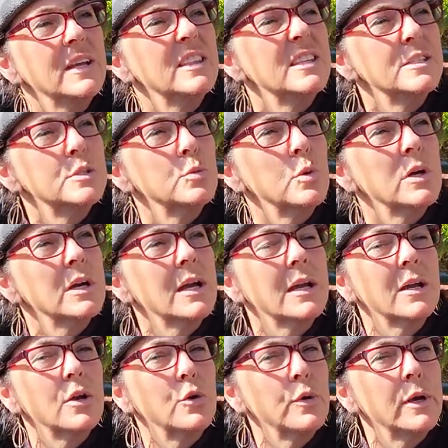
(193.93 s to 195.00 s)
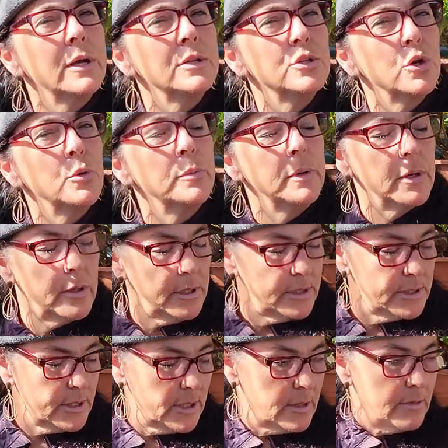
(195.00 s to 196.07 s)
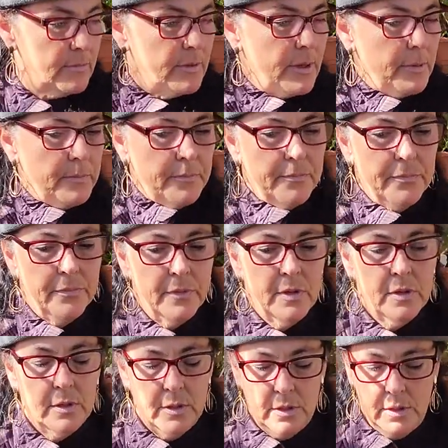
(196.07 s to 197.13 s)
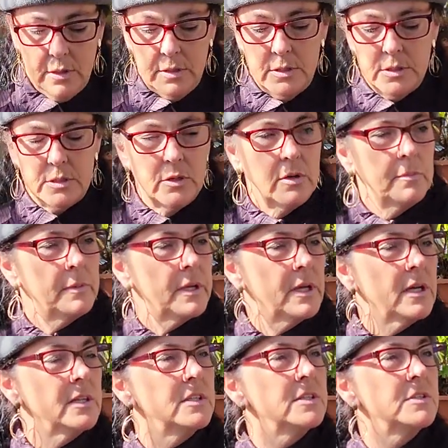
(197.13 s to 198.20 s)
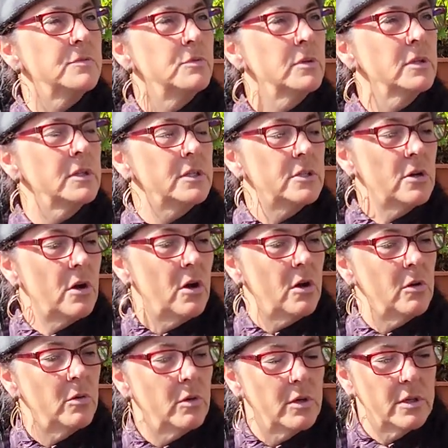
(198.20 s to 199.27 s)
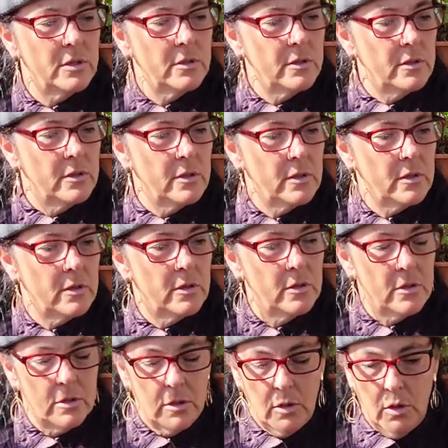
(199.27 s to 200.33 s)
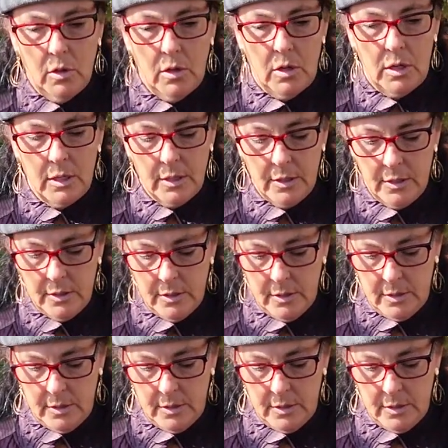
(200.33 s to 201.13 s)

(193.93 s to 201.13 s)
I get this to work, I can create topiaries out of them. So I'm going to cut this really tall one, long.